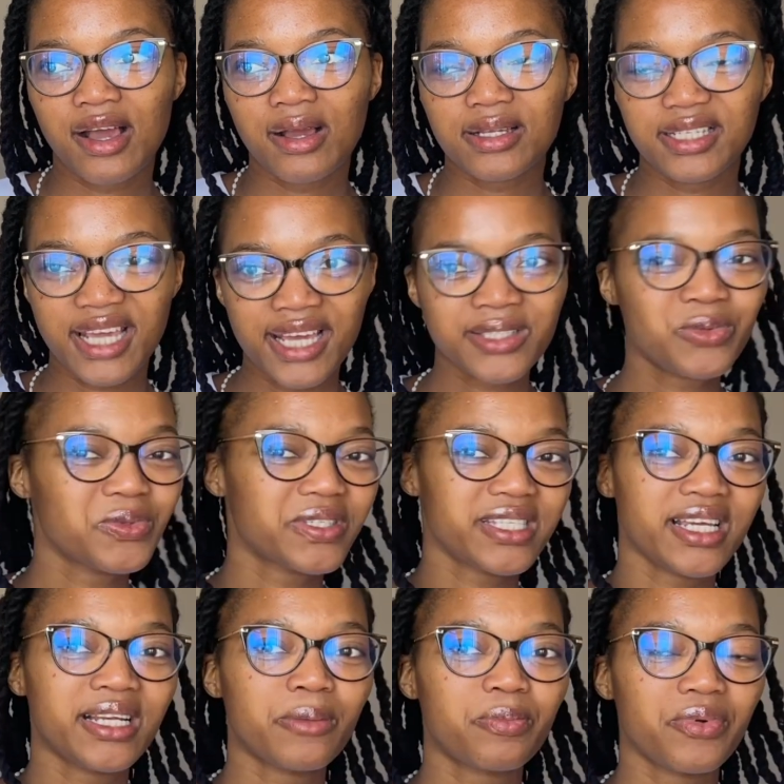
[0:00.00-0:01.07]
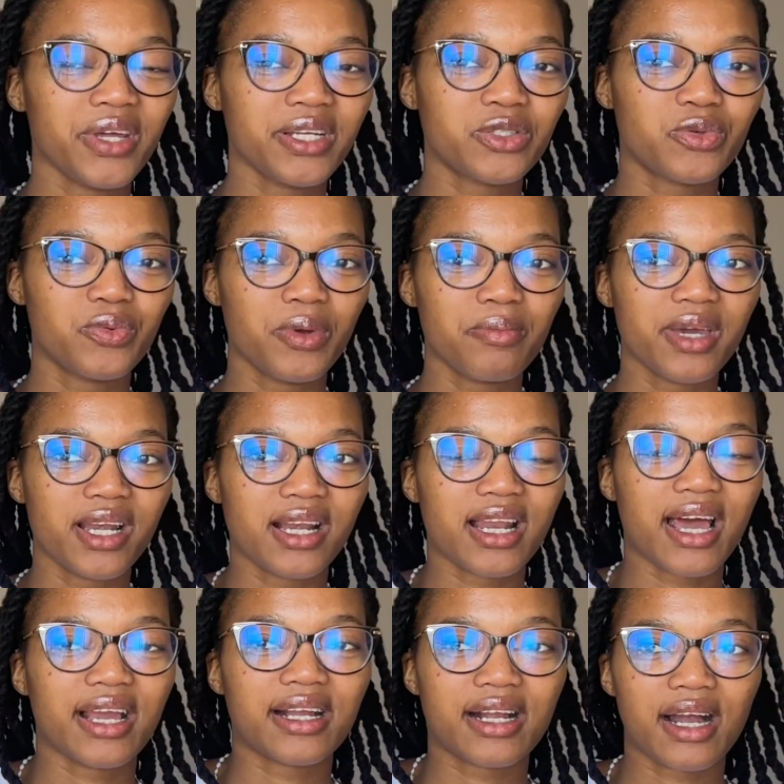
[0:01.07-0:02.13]
yes, we celebrate women
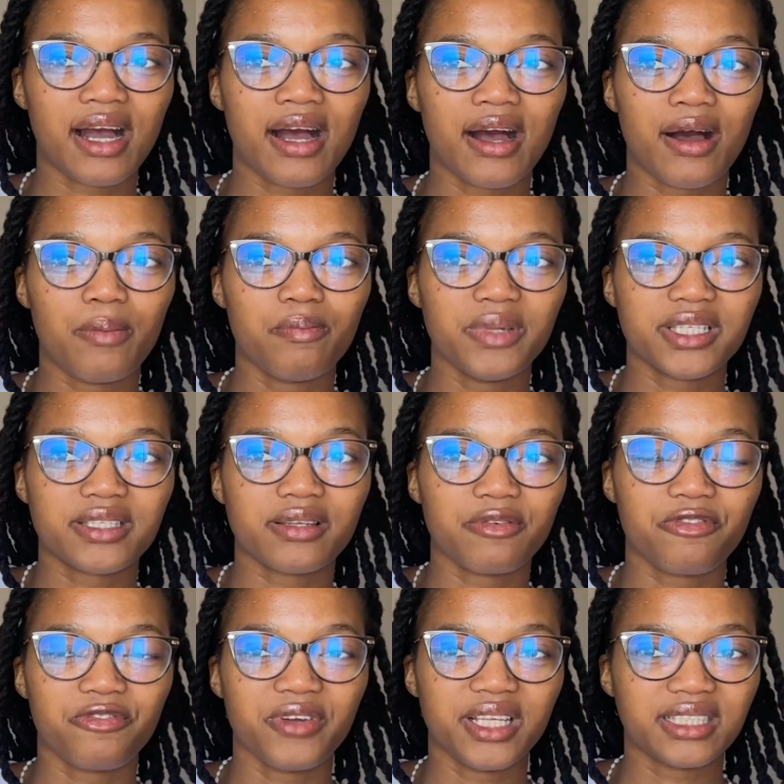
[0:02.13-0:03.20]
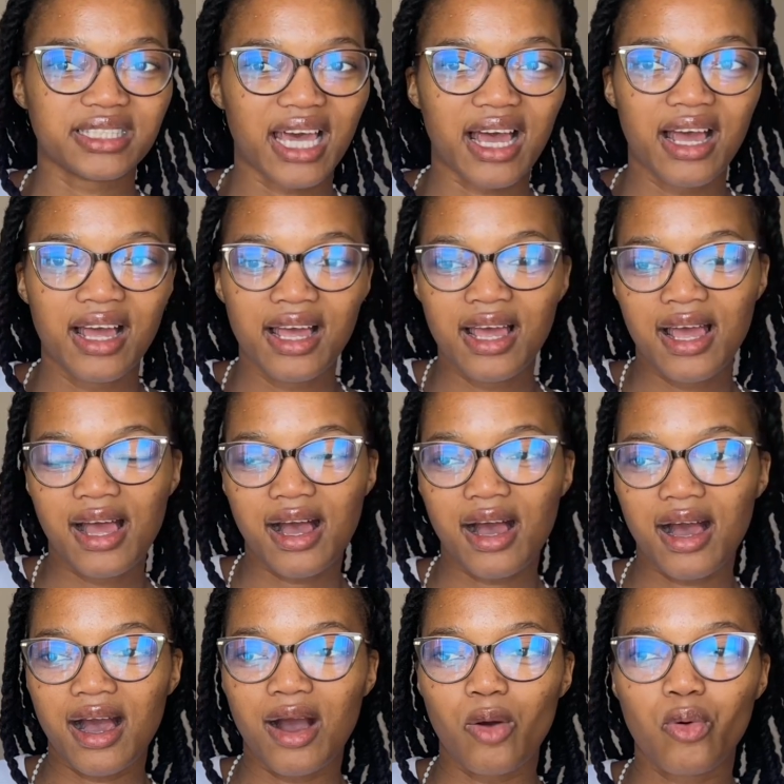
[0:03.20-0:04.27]
like Ms. Finga,
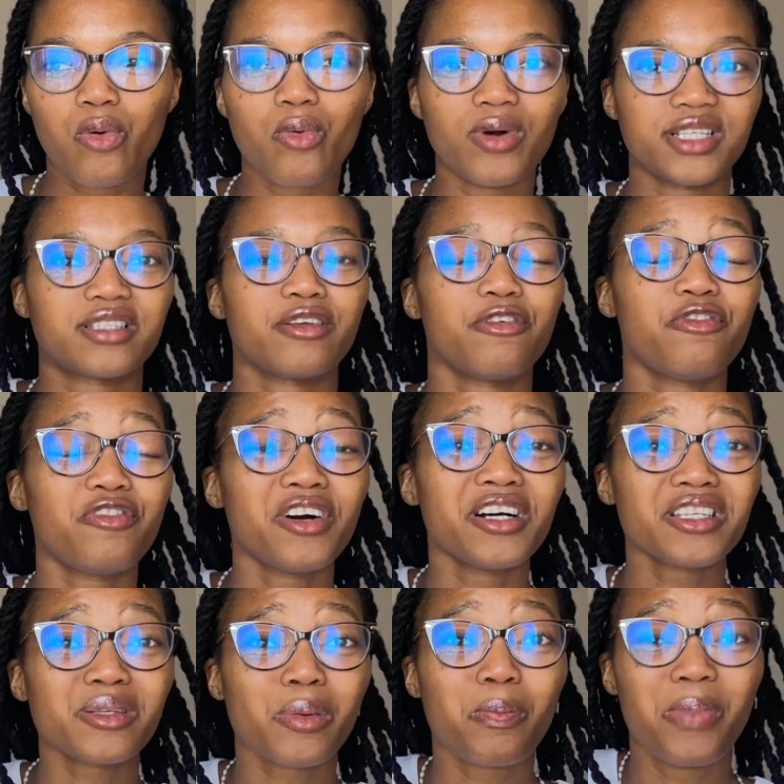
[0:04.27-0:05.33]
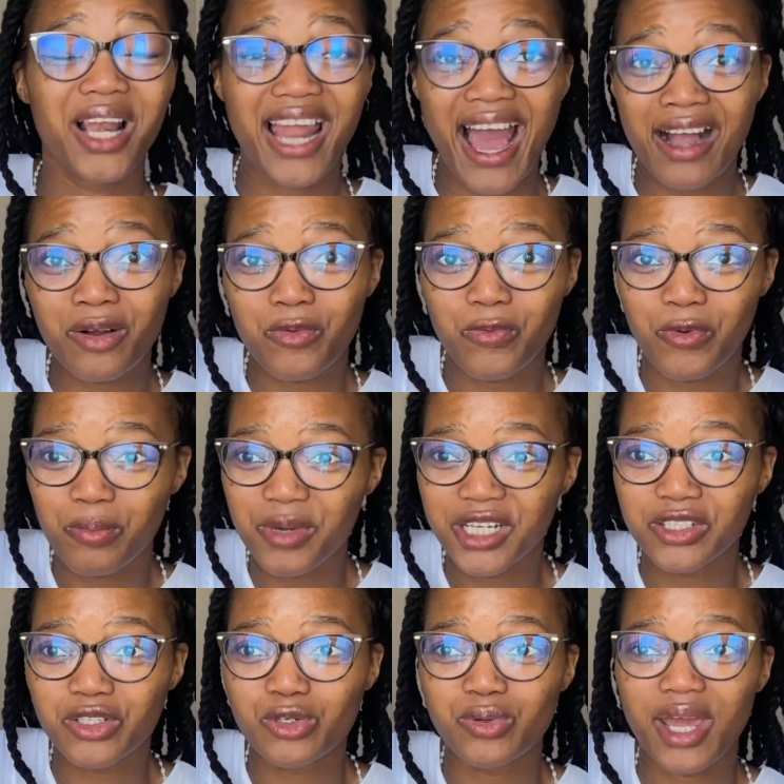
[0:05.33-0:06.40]
who was the first black
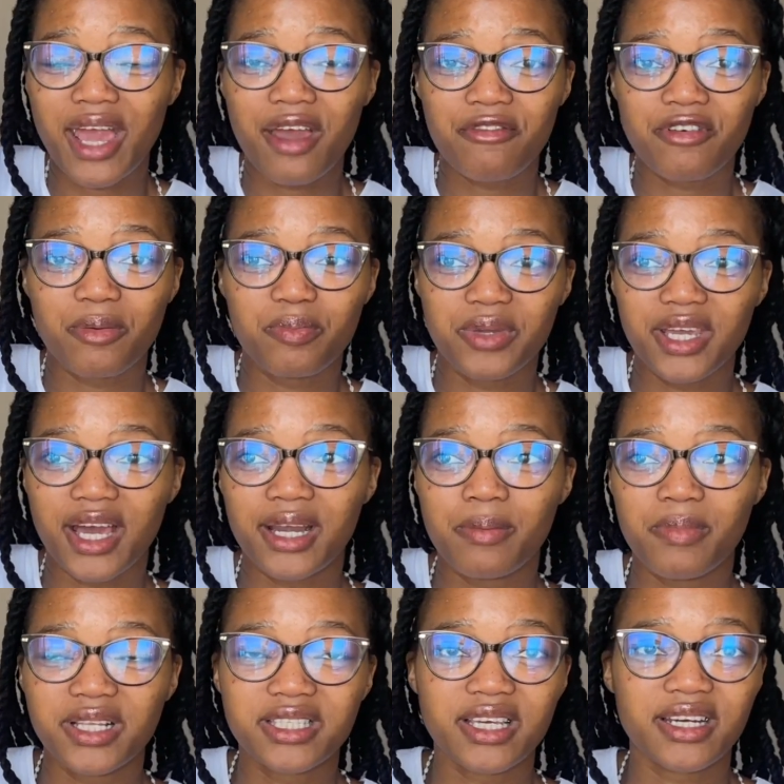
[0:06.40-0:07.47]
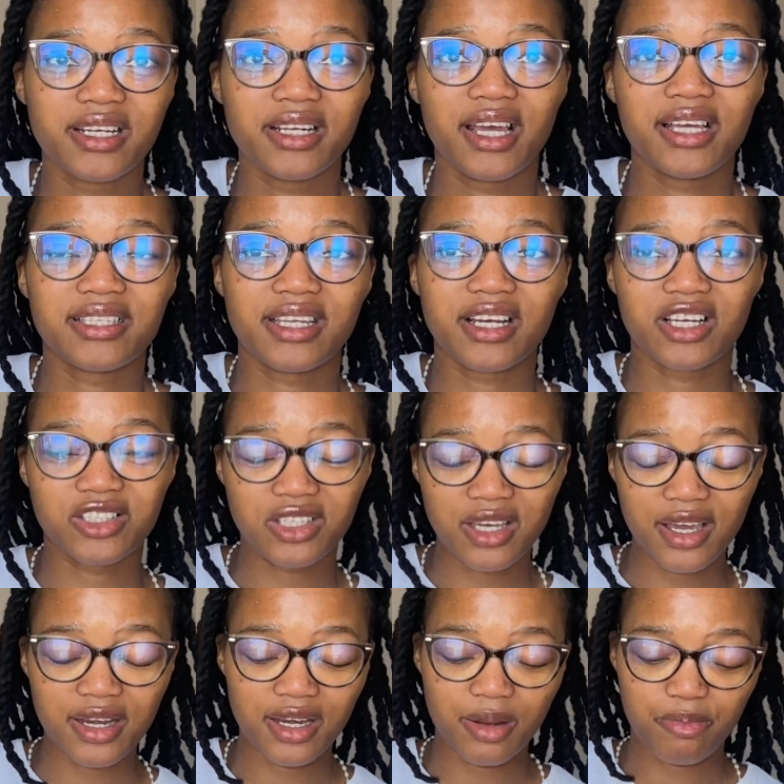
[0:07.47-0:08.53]
woman to ever be admitted as an
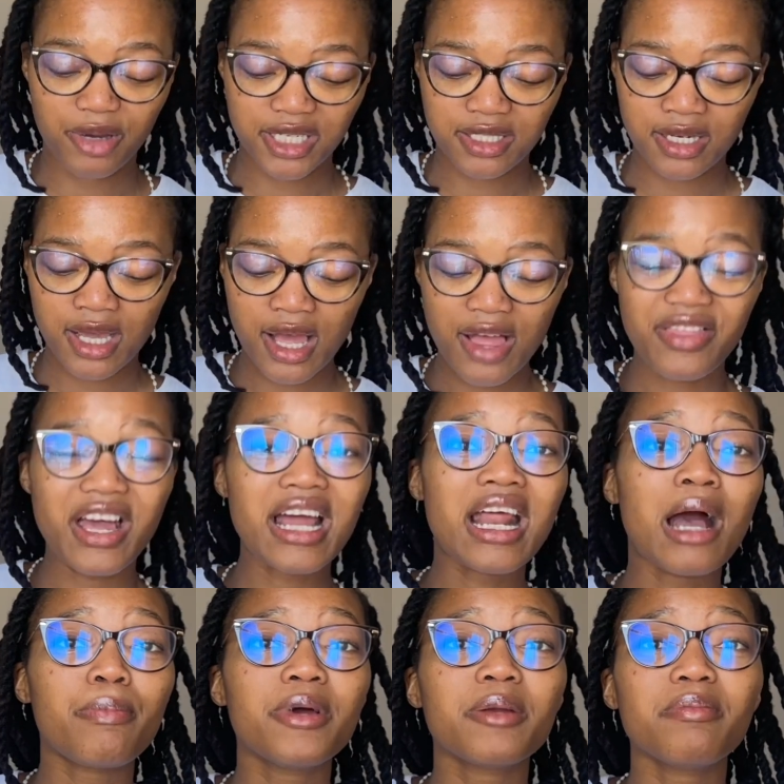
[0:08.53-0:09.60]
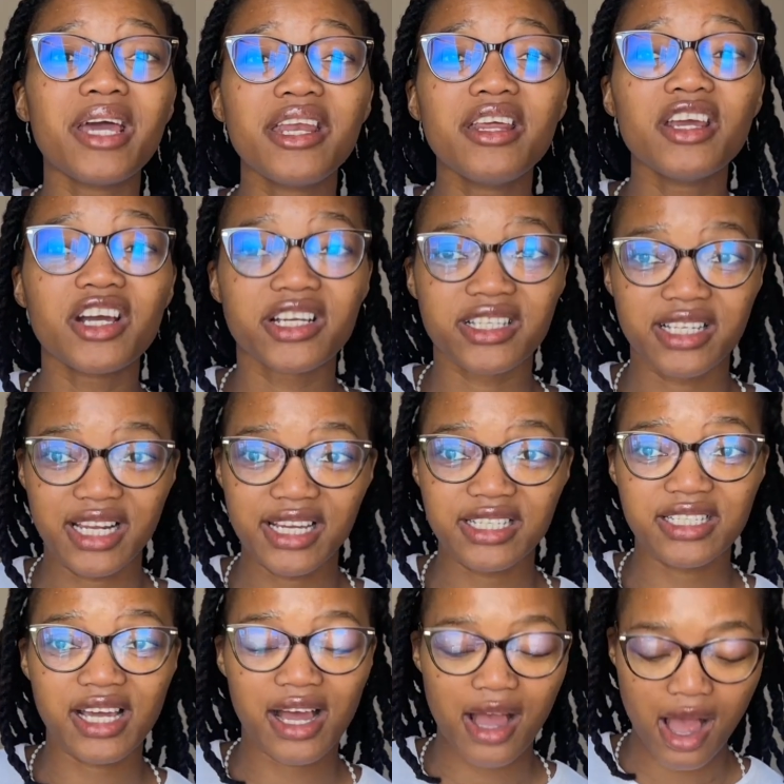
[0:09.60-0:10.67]
attorney, but that happened many years
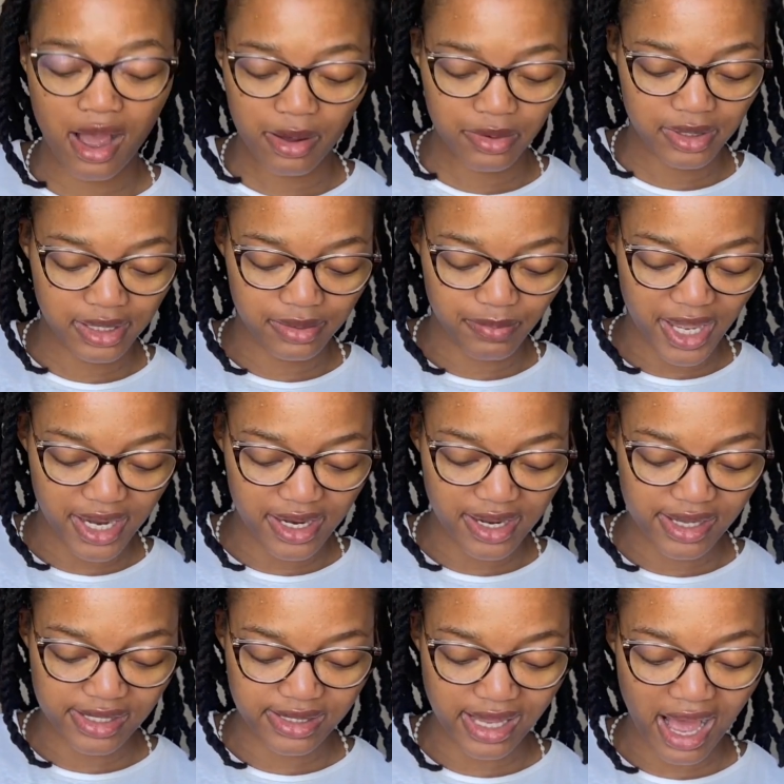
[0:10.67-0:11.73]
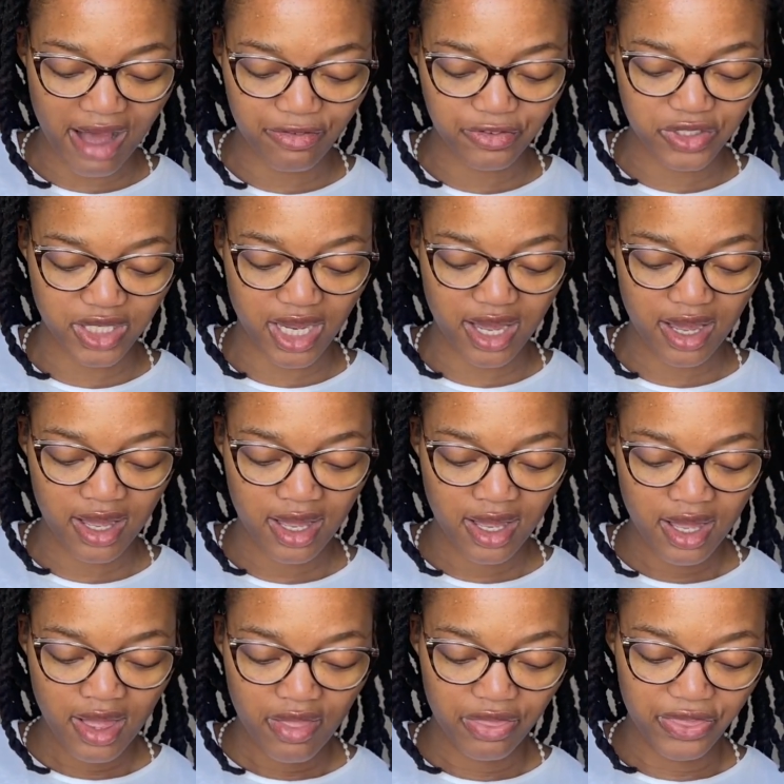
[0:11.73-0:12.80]
later, many years after
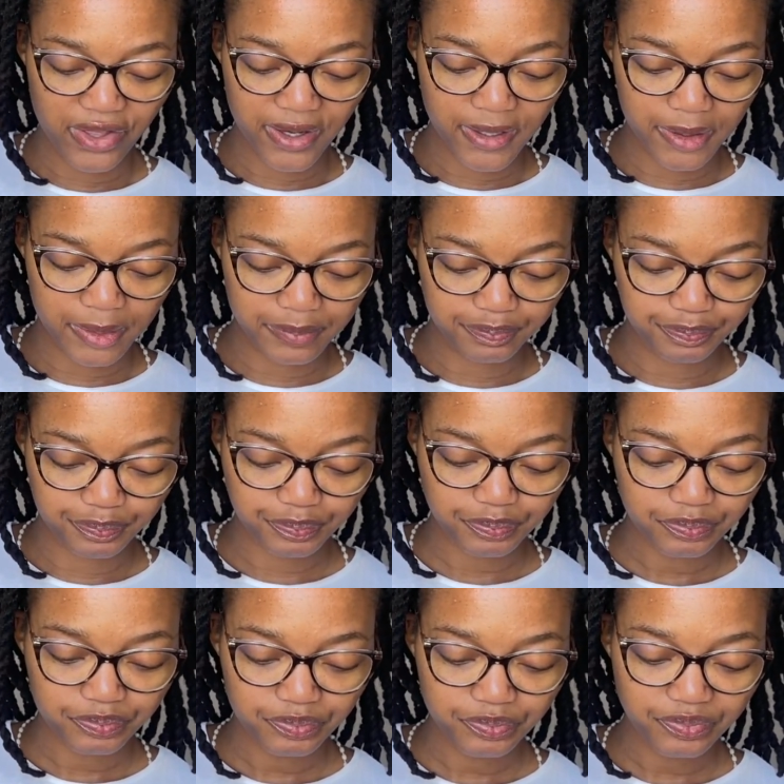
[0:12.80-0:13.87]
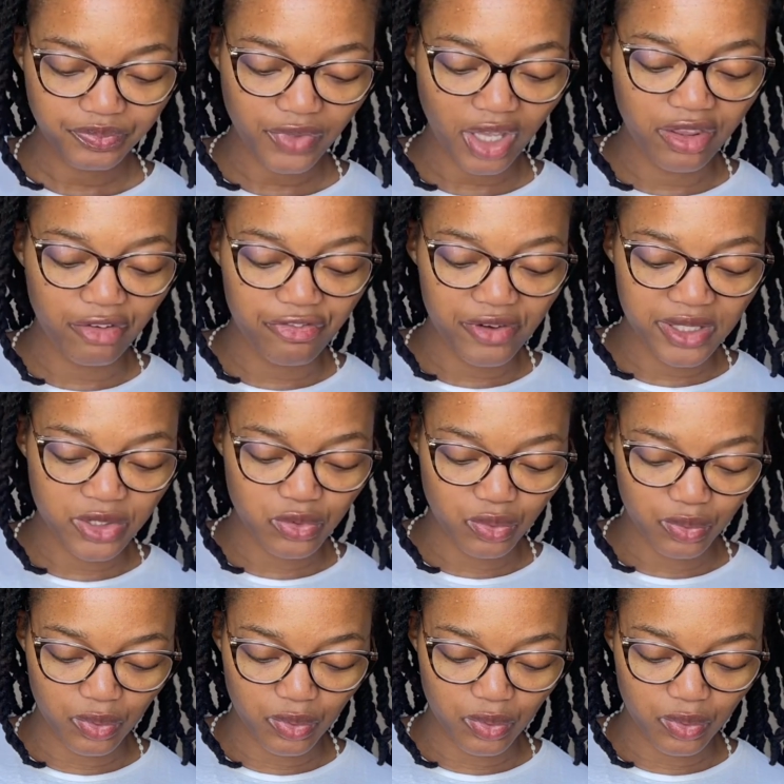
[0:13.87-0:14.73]
the first